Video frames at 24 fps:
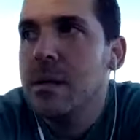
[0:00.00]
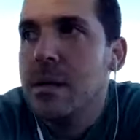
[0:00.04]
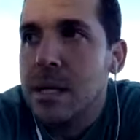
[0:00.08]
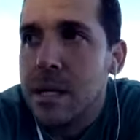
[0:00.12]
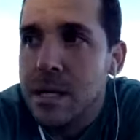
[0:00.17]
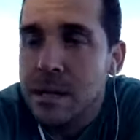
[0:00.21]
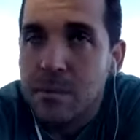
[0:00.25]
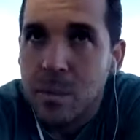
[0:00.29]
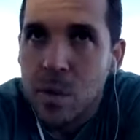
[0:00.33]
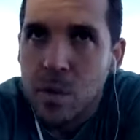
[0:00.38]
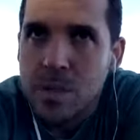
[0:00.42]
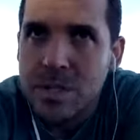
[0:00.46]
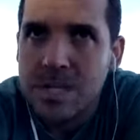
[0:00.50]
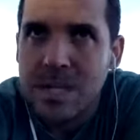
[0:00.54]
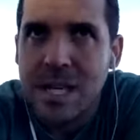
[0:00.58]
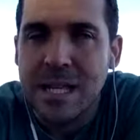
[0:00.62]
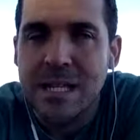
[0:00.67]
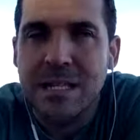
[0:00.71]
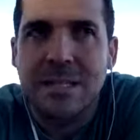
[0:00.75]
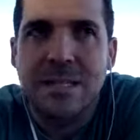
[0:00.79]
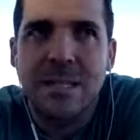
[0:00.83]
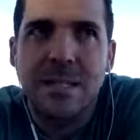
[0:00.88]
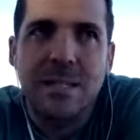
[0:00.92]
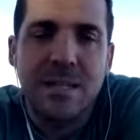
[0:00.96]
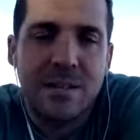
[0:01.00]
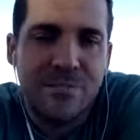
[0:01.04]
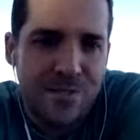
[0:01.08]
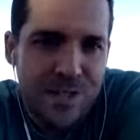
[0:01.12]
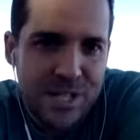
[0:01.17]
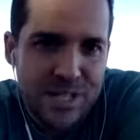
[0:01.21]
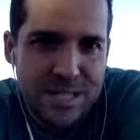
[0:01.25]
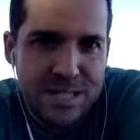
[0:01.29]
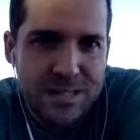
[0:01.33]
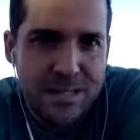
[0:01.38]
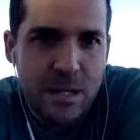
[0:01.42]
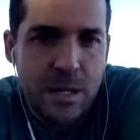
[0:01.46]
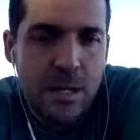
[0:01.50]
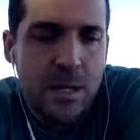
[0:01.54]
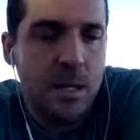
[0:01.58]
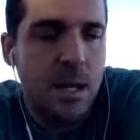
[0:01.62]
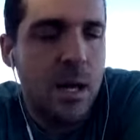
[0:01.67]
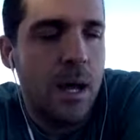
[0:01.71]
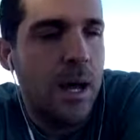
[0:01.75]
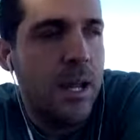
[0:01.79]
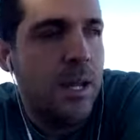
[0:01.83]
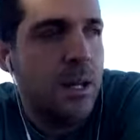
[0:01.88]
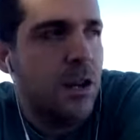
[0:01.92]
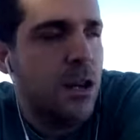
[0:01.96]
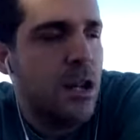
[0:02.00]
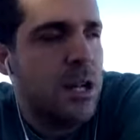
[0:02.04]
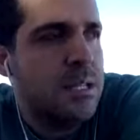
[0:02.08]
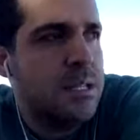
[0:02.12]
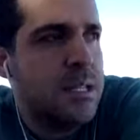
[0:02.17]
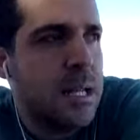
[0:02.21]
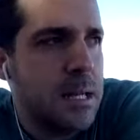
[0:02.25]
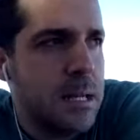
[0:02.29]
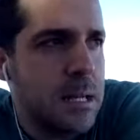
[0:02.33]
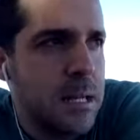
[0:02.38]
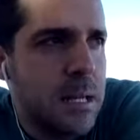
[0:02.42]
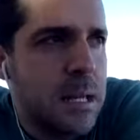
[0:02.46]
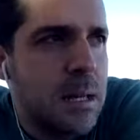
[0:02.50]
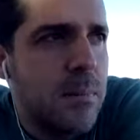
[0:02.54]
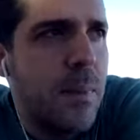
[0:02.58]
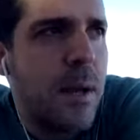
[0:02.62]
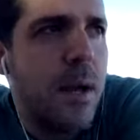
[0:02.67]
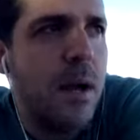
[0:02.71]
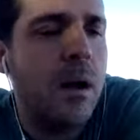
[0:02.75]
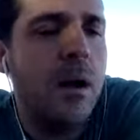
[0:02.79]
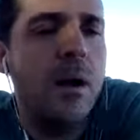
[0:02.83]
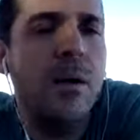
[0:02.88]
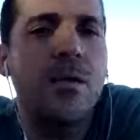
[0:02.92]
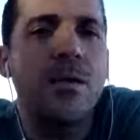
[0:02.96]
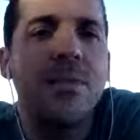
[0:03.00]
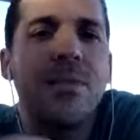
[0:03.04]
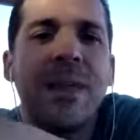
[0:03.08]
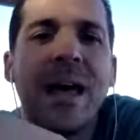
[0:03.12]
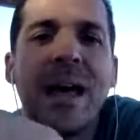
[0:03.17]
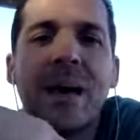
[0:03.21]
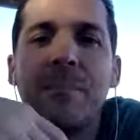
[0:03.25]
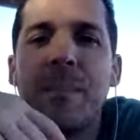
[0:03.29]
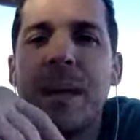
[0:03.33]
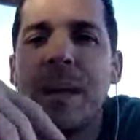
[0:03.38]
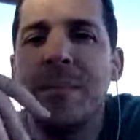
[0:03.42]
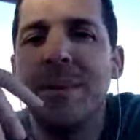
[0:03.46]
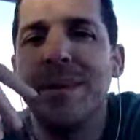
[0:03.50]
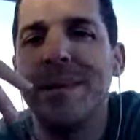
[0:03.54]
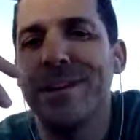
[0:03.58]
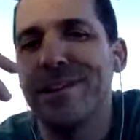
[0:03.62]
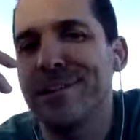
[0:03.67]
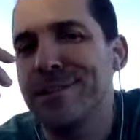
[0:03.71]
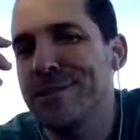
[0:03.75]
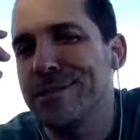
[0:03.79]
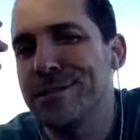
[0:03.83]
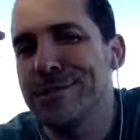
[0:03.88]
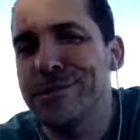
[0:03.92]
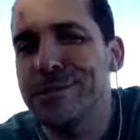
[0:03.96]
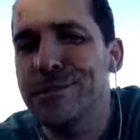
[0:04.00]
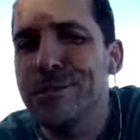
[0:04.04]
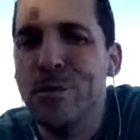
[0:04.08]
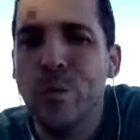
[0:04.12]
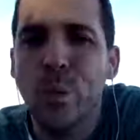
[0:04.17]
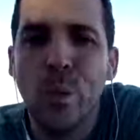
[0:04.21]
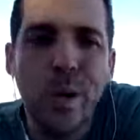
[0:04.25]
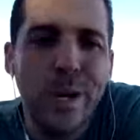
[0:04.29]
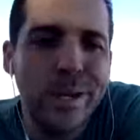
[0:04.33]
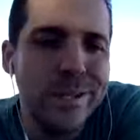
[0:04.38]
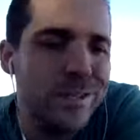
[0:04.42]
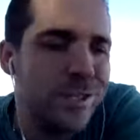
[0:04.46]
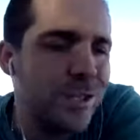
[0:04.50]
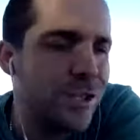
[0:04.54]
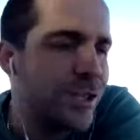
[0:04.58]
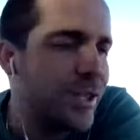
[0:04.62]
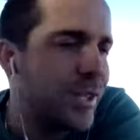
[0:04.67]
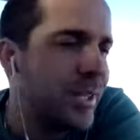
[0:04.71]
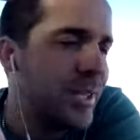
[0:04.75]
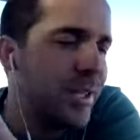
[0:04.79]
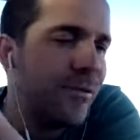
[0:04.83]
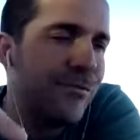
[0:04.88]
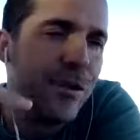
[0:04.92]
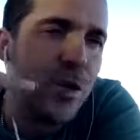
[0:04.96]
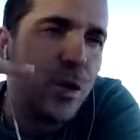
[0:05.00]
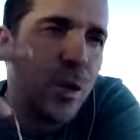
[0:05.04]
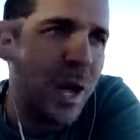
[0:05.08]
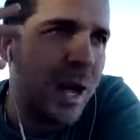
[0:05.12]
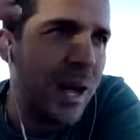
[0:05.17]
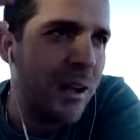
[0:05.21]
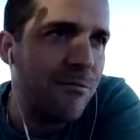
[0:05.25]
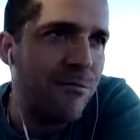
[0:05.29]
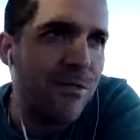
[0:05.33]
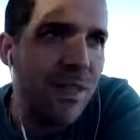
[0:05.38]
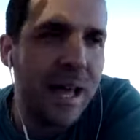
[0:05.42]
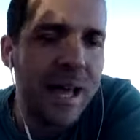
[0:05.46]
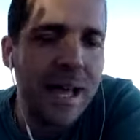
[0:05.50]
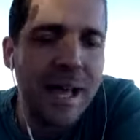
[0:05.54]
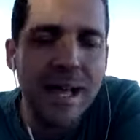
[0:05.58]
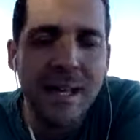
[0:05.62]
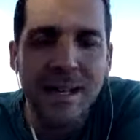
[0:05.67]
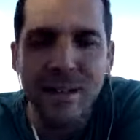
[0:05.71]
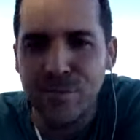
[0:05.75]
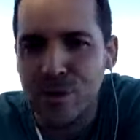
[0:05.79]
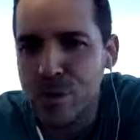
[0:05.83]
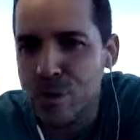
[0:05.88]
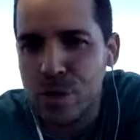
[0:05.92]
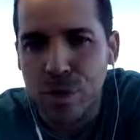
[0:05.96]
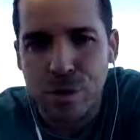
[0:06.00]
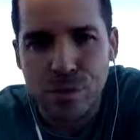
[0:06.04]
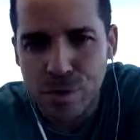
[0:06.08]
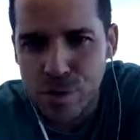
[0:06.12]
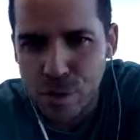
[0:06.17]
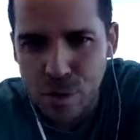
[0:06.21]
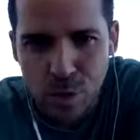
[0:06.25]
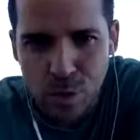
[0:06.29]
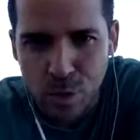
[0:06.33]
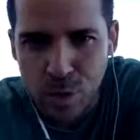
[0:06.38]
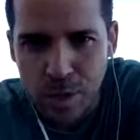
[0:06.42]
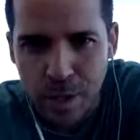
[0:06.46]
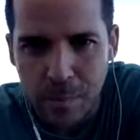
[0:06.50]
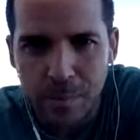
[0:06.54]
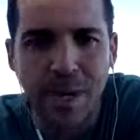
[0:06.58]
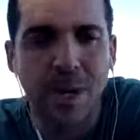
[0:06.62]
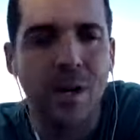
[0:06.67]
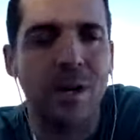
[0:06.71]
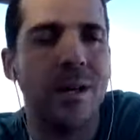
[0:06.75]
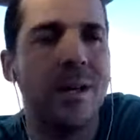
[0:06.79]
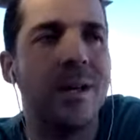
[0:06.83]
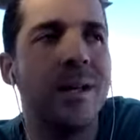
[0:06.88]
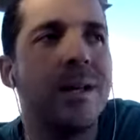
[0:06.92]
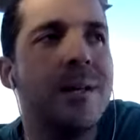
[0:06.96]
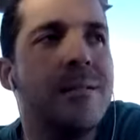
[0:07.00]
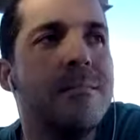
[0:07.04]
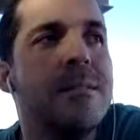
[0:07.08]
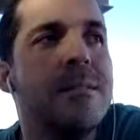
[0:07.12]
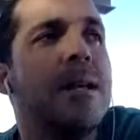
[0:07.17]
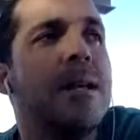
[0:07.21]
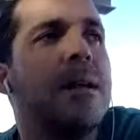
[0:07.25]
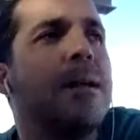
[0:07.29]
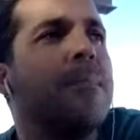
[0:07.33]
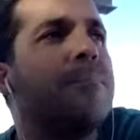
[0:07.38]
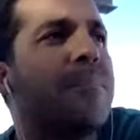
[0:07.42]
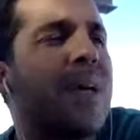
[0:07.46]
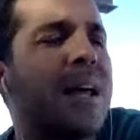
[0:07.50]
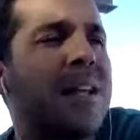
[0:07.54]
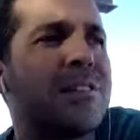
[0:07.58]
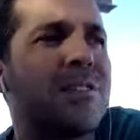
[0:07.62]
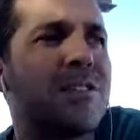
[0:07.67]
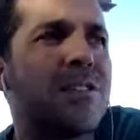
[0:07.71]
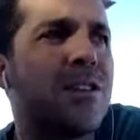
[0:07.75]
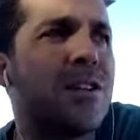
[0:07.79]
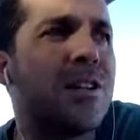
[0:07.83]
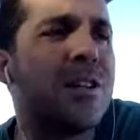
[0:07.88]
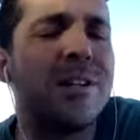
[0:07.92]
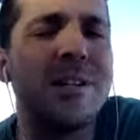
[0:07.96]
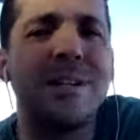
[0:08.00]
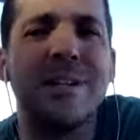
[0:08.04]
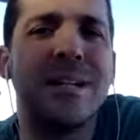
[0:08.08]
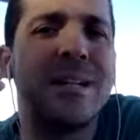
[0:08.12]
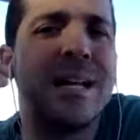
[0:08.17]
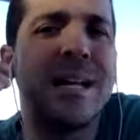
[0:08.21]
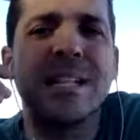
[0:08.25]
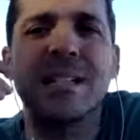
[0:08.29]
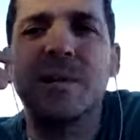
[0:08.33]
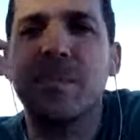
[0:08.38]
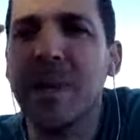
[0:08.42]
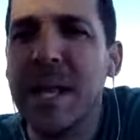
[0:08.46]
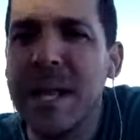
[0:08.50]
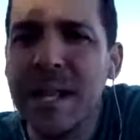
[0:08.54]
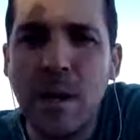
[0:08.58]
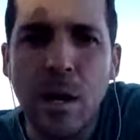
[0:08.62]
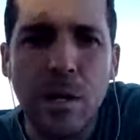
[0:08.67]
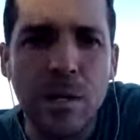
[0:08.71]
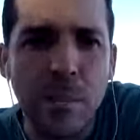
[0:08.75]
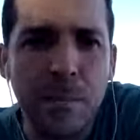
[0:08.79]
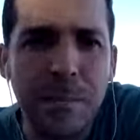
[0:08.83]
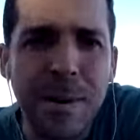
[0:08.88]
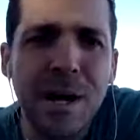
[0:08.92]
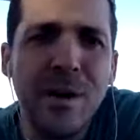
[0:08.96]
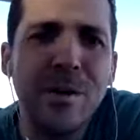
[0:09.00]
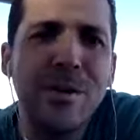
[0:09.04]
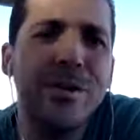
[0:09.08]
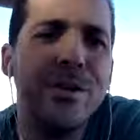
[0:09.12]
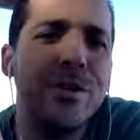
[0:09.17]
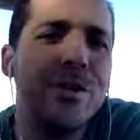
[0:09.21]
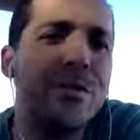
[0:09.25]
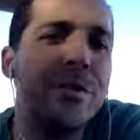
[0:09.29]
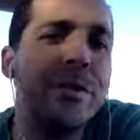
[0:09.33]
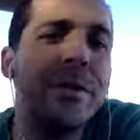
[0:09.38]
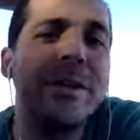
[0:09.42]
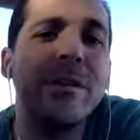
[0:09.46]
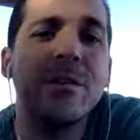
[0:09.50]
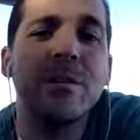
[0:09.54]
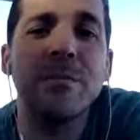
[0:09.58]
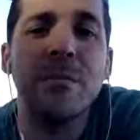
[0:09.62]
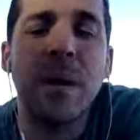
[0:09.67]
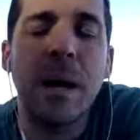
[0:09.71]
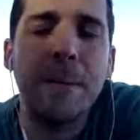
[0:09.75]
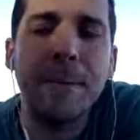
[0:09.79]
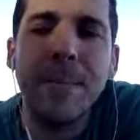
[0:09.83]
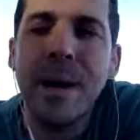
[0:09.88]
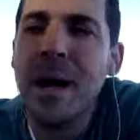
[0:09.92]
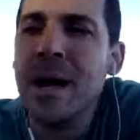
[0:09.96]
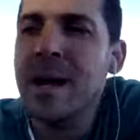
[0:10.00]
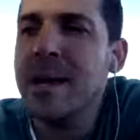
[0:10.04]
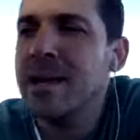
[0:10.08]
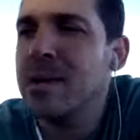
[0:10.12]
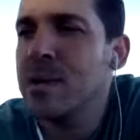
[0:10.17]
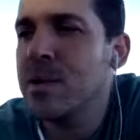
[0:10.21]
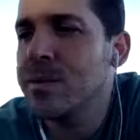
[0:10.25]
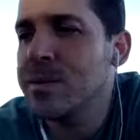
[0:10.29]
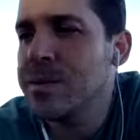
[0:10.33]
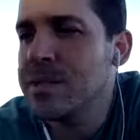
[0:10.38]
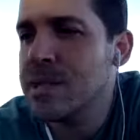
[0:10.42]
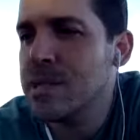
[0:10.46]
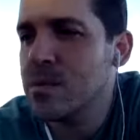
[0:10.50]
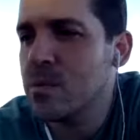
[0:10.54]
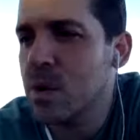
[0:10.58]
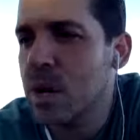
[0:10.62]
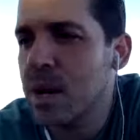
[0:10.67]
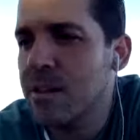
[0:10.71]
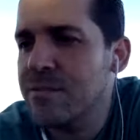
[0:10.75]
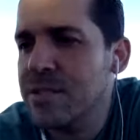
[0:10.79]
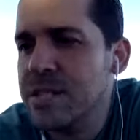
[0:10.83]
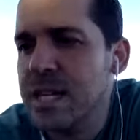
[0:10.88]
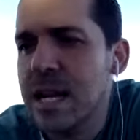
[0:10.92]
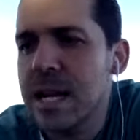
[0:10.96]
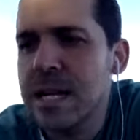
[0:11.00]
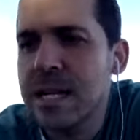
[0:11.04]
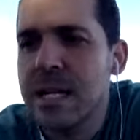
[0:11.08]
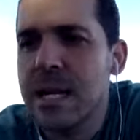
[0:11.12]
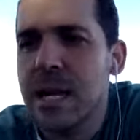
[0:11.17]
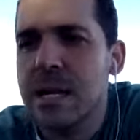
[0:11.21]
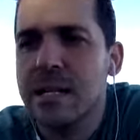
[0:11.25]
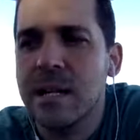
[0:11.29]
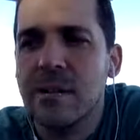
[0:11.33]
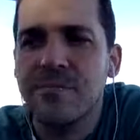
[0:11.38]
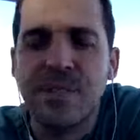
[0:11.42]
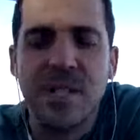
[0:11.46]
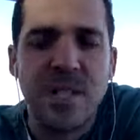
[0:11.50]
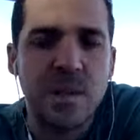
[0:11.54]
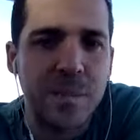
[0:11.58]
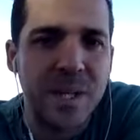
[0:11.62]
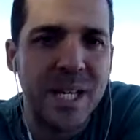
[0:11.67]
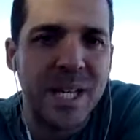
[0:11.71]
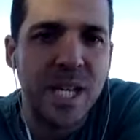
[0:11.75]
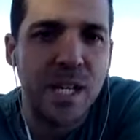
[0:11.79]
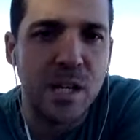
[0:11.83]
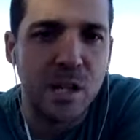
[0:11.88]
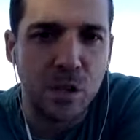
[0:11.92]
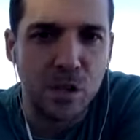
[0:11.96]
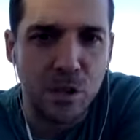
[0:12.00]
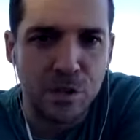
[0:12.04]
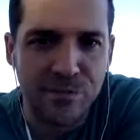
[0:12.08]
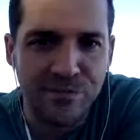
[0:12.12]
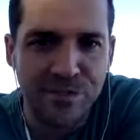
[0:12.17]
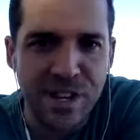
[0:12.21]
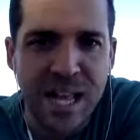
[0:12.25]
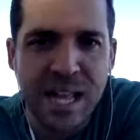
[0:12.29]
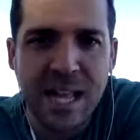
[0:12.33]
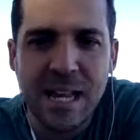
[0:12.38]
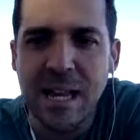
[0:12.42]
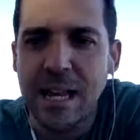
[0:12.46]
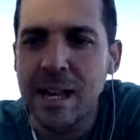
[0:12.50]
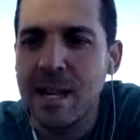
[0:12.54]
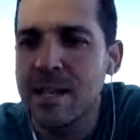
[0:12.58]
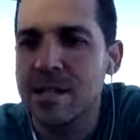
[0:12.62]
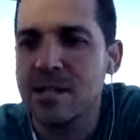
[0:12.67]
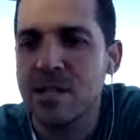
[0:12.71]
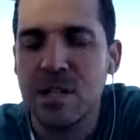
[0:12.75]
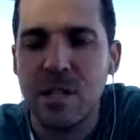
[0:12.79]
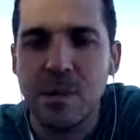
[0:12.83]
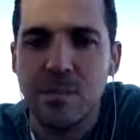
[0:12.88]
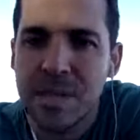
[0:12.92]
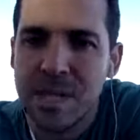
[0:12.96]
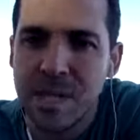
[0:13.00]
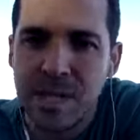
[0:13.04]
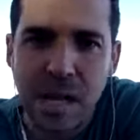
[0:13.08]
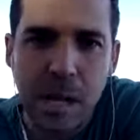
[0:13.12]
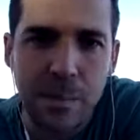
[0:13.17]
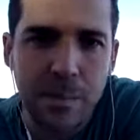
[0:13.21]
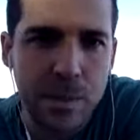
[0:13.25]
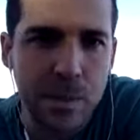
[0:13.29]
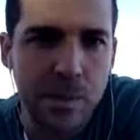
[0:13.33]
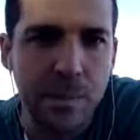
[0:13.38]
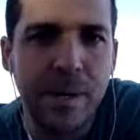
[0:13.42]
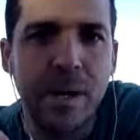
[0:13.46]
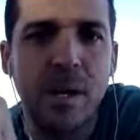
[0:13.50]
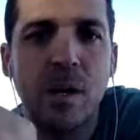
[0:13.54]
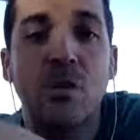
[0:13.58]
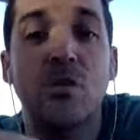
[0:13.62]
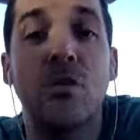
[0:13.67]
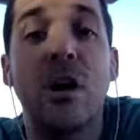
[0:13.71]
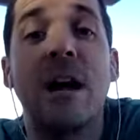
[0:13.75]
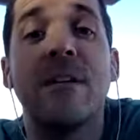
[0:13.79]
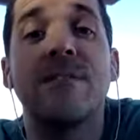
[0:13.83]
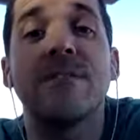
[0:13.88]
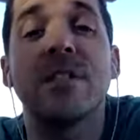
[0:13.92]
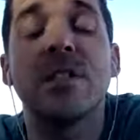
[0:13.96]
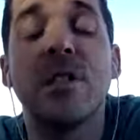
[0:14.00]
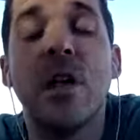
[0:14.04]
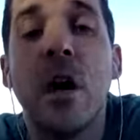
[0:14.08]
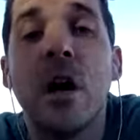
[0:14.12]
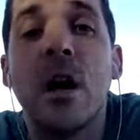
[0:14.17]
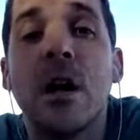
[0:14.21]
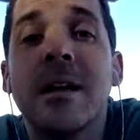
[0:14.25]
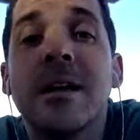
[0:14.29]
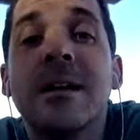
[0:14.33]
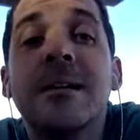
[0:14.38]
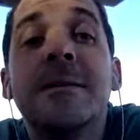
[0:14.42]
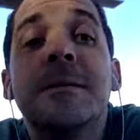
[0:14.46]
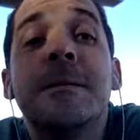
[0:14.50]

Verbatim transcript: In most cases, if this is online, you're gonna send an email that maybe includes your one sheet if you have that. If you don't, don't worry about it. That's gonna explain all about you, and here's my bio, and this is what I've done, and I'd love to speak at your event, and it's gonna be a couple of paragraphs long.